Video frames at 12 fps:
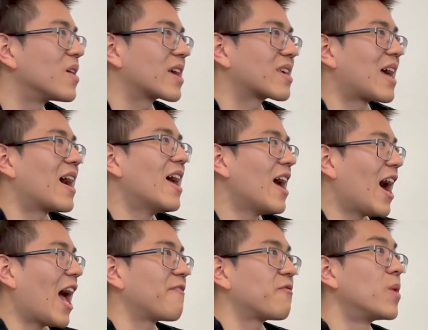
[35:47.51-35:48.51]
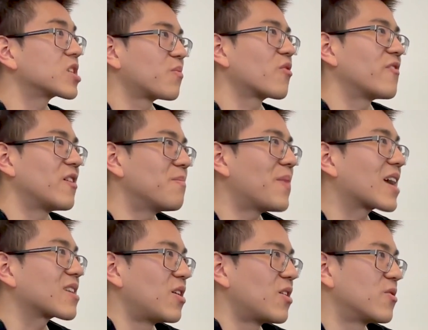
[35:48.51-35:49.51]
but like that I have much more of an
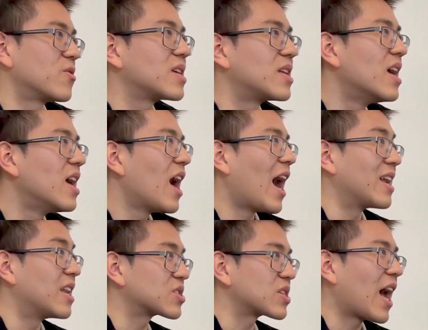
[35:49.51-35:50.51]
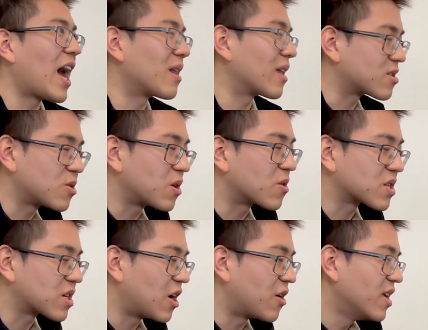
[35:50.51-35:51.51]
impact on others than I initially had like 2 years
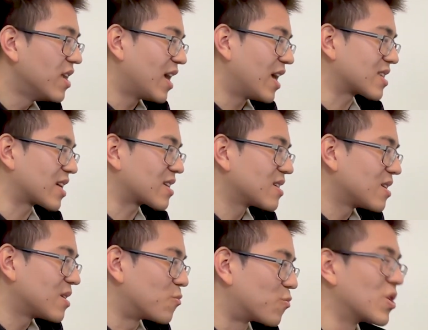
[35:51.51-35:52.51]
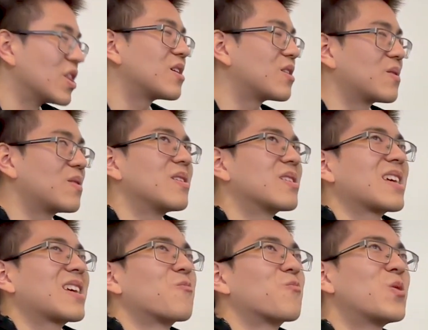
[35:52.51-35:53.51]
ago is like really it's
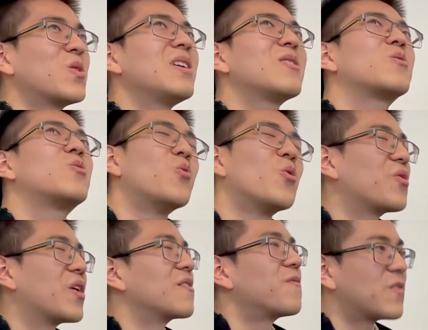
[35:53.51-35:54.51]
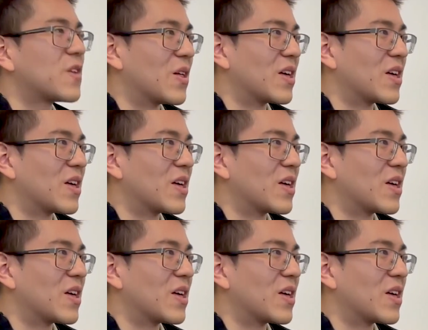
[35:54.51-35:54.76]
like a really cool thing to feel.